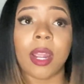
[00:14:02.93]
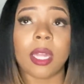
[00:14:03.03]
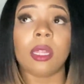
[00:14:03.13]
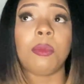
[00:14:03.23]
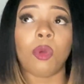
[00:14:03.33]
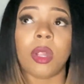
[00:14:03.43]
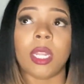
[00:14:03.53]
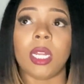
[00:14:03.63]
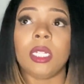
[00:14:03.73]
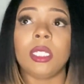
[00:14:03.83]
in the
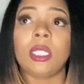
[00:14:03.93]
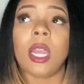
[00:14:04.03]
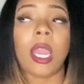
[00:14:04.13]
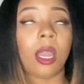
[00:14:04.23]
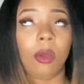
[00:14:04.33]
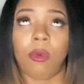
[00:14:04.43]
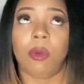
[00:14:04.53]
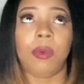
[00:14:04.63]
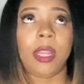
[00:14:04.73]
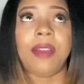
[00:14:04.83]
mornings.
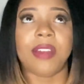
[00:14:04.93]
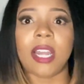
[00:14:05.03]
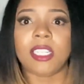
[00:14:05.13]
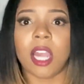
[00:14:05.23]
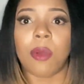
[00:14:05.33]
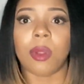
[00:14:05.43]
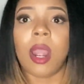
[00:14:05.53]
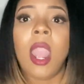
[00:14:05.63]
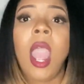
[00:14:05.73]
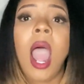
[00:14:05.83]
Well, whenever I shower,